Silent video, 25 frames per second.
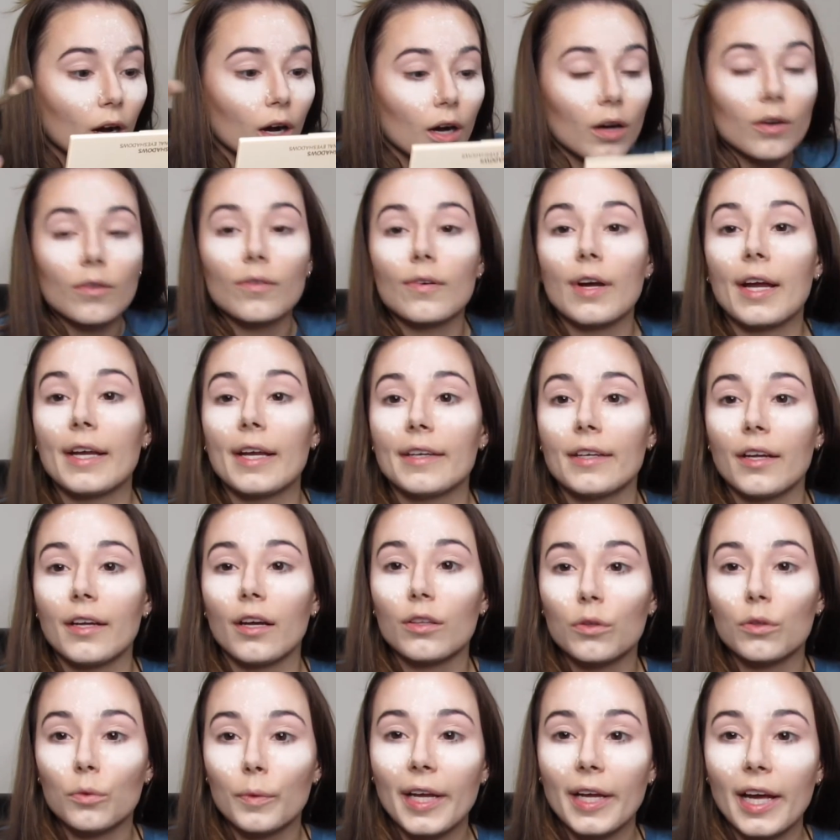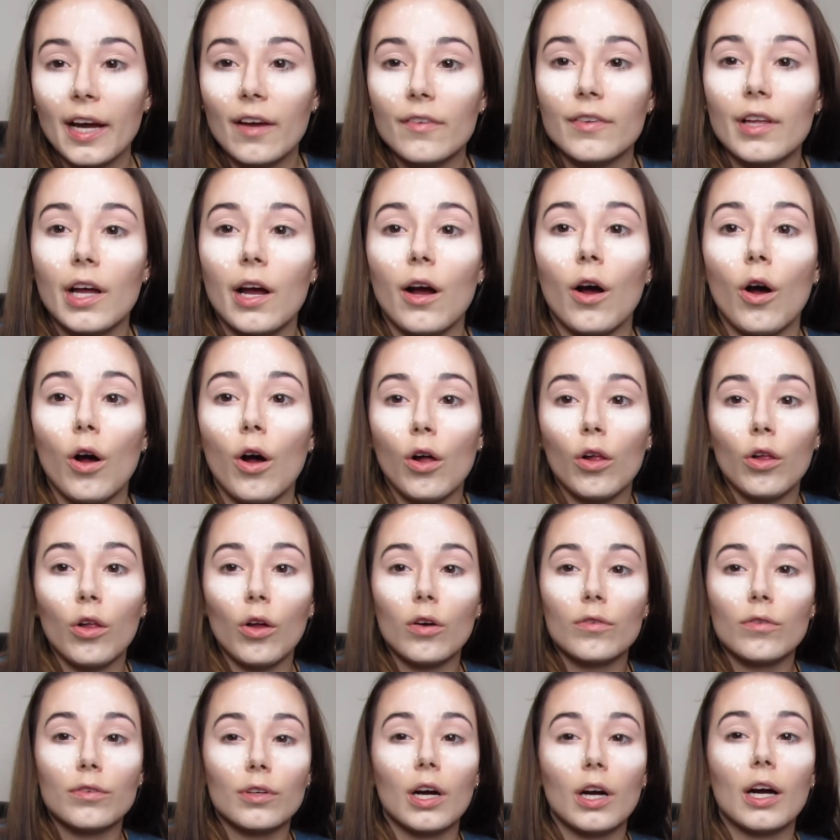All right, now that we have that all
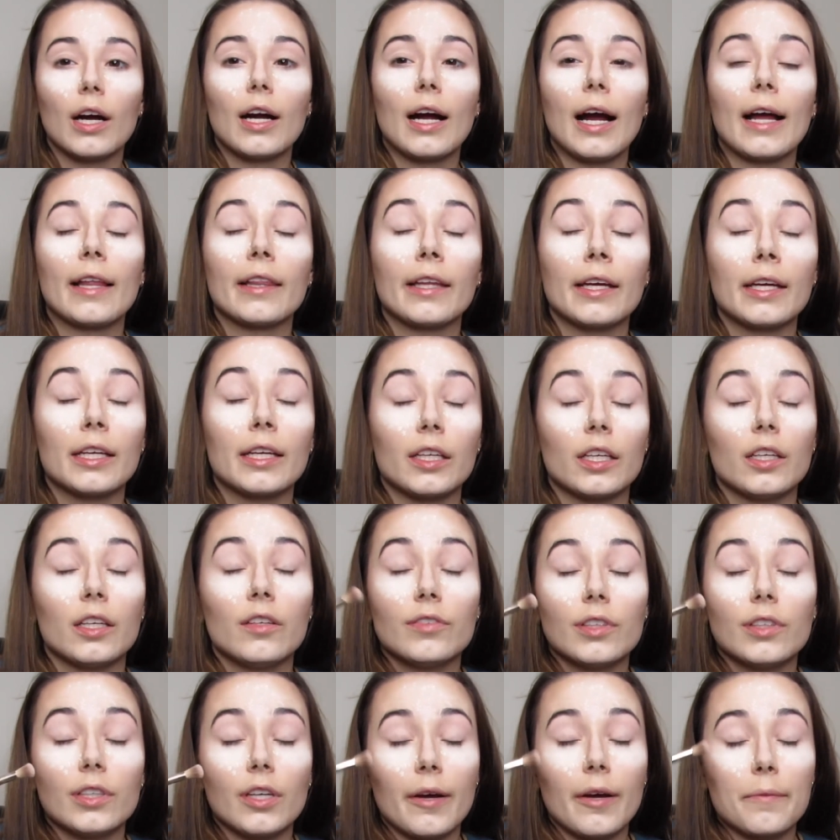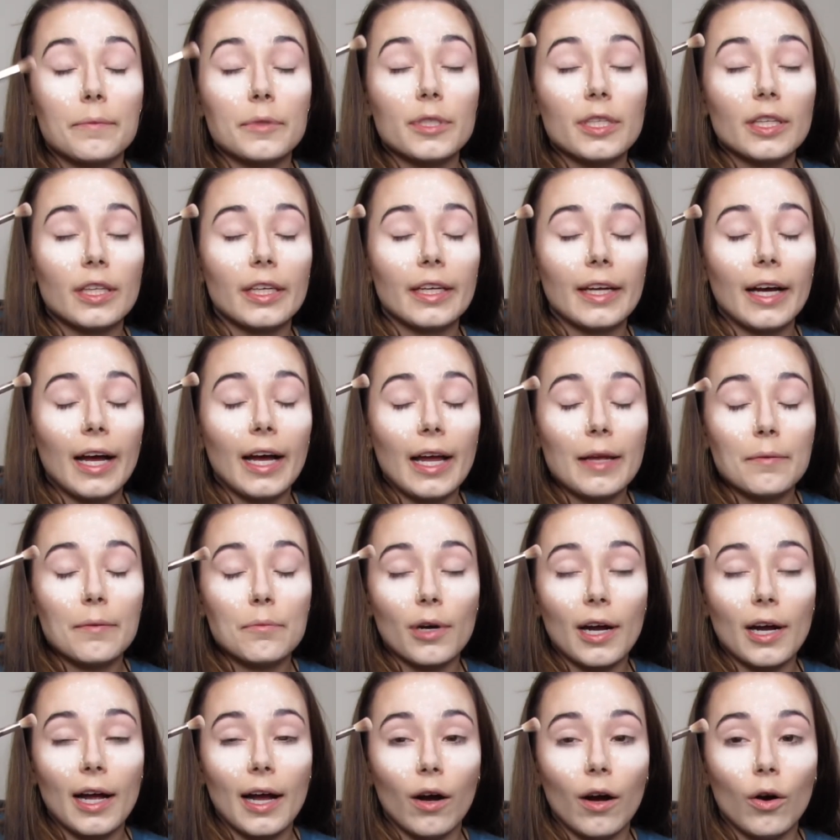over our eyelid, even up to the
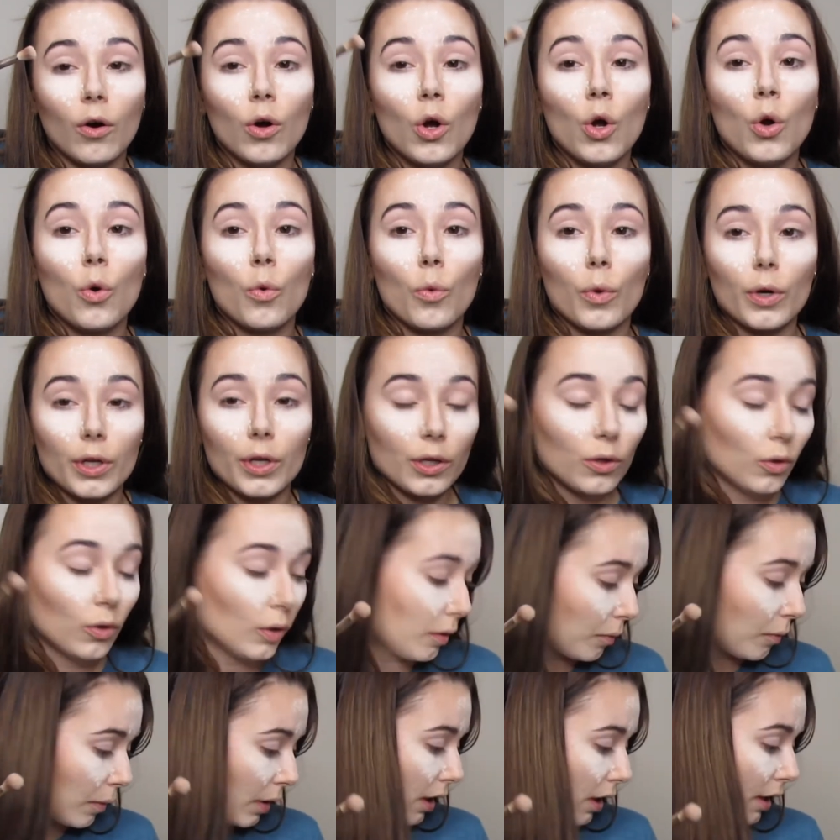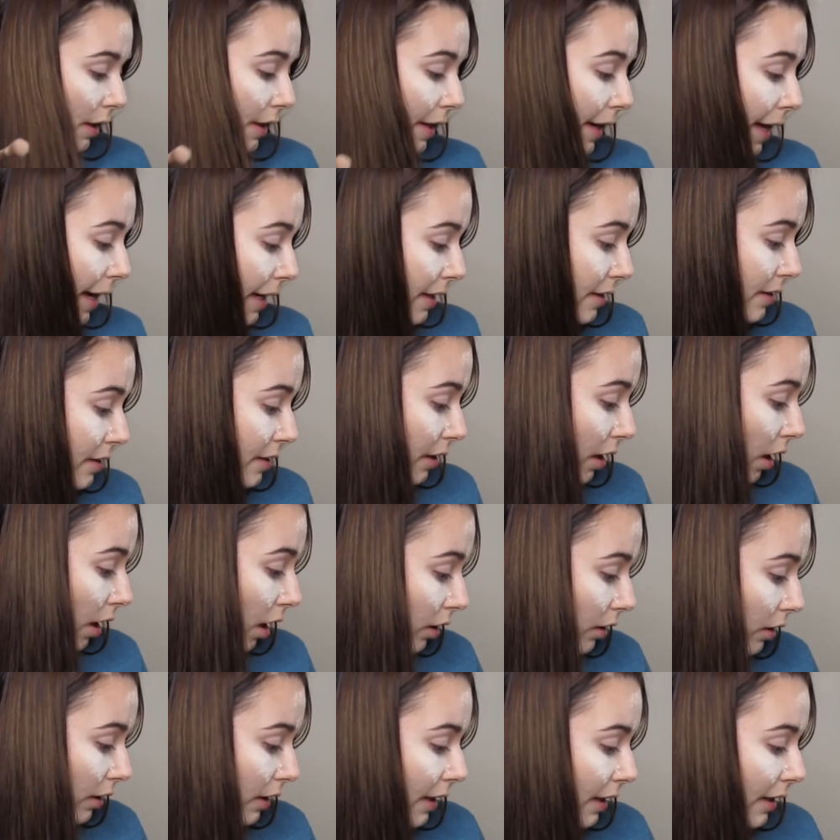eyebrow, we're gonna go in with our next
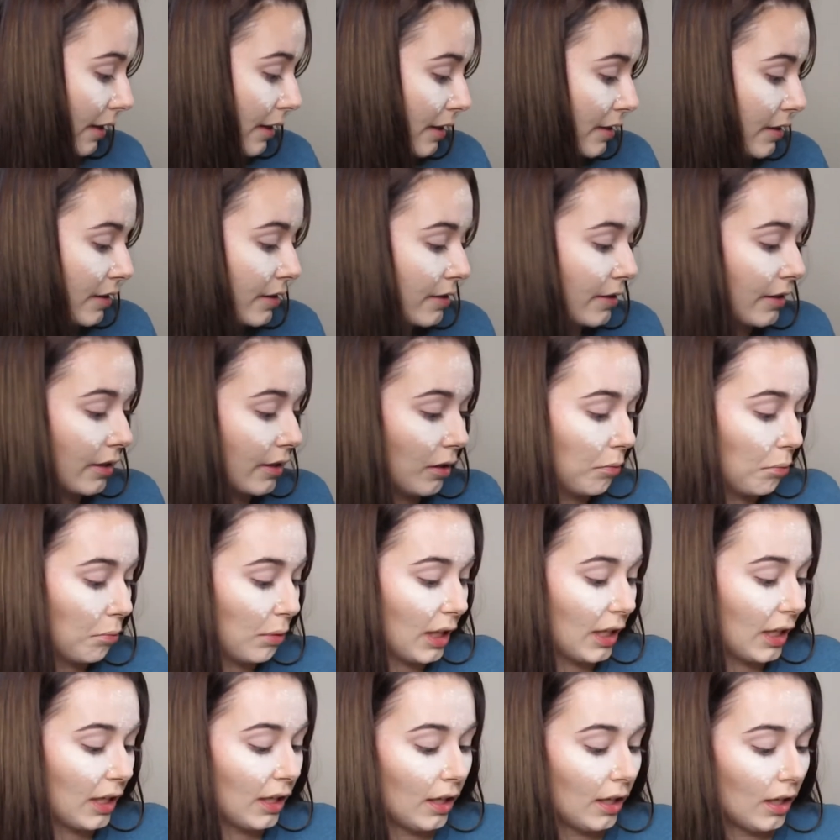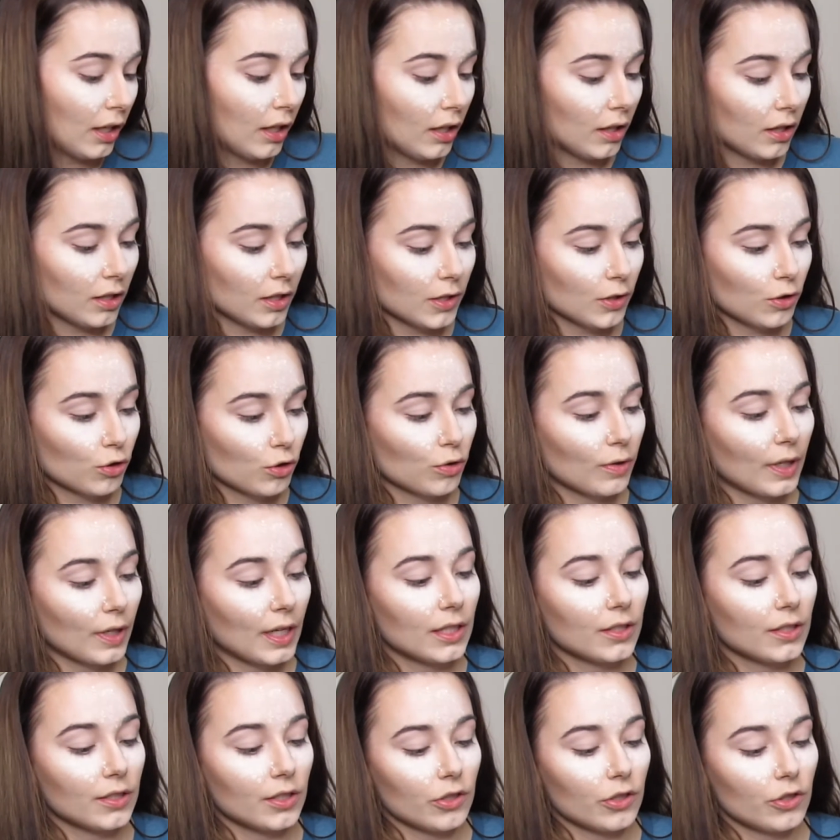color. And this is gonna be this
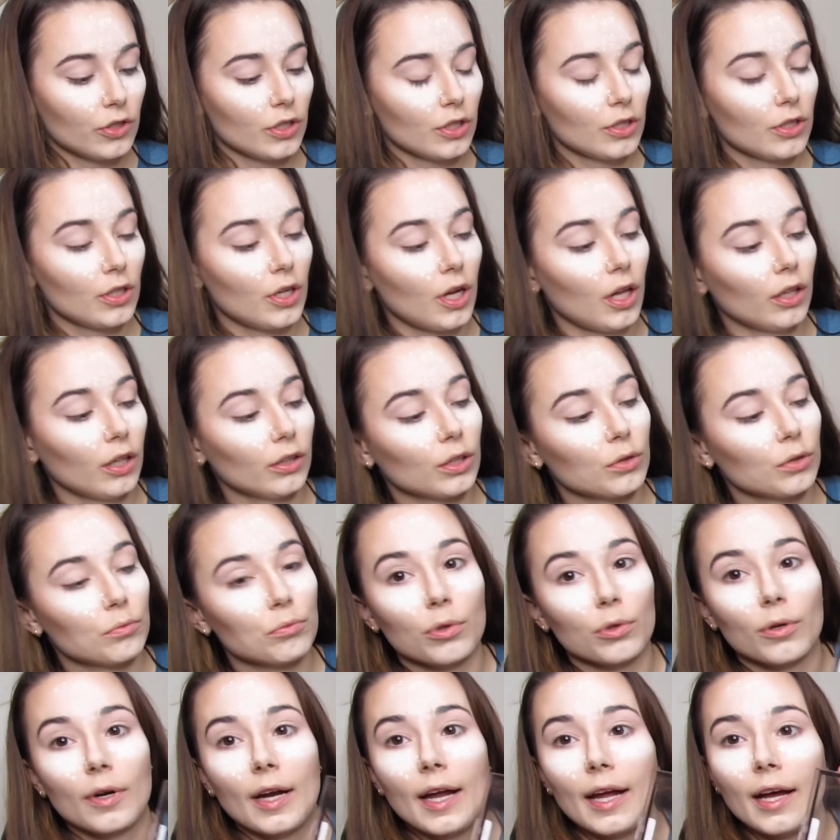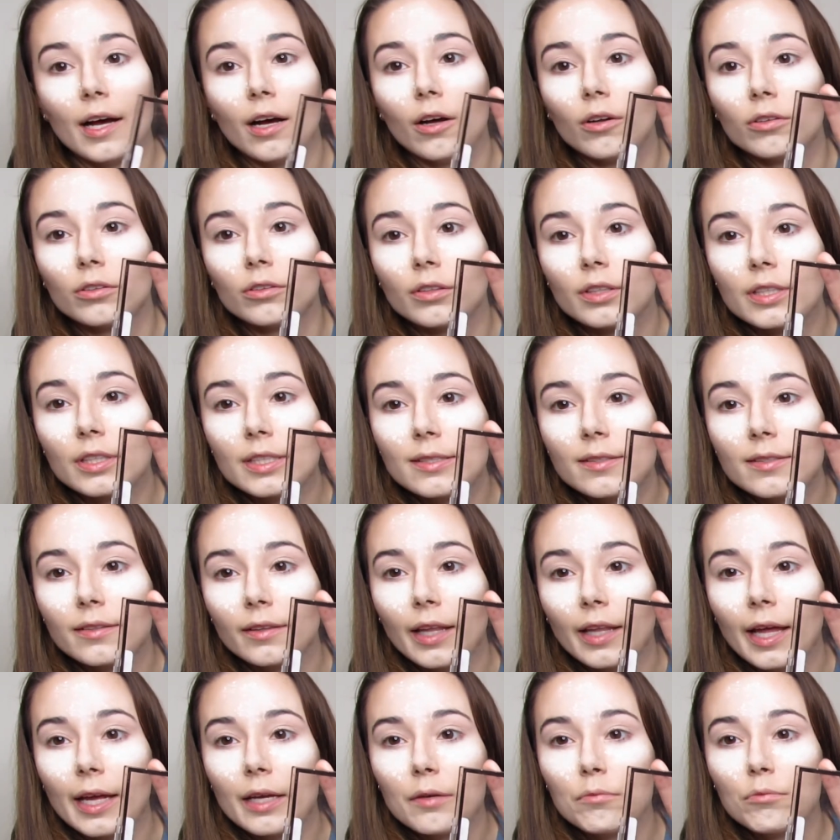transition color brown, this
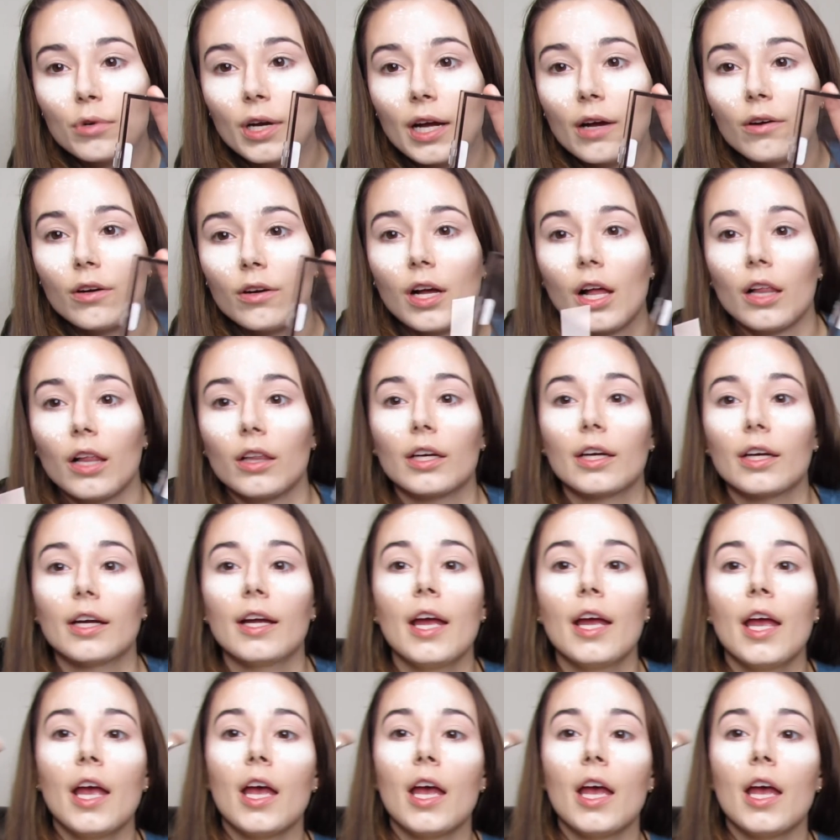light brown color.